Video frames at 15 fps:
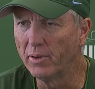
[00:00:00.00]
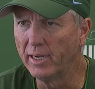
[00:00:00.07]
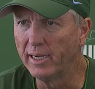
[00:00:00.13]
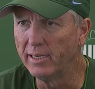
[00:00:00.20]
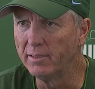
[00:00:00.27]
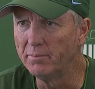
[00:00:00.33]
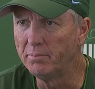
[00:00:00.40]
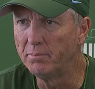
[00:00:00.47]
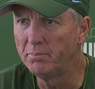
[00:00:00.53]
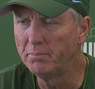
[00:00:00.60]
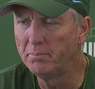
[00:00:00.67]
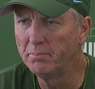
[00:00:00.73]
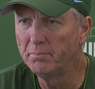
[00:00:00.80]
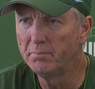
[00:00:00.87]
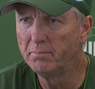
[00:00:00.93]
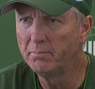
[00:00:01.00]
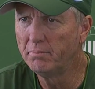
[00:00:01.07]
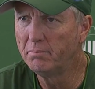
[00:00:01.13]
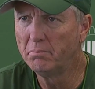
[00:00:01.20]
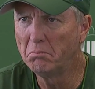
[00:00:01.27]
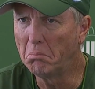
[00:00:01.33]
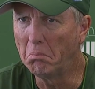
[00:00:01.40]

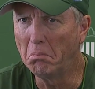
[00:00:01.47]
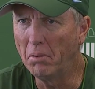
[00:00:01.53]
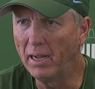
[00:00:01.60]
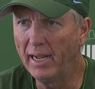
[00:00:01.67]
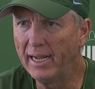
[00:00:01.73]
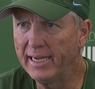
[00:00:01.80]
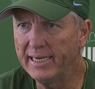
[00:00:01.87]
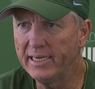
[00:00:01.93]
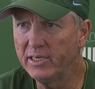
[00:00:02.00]
uh,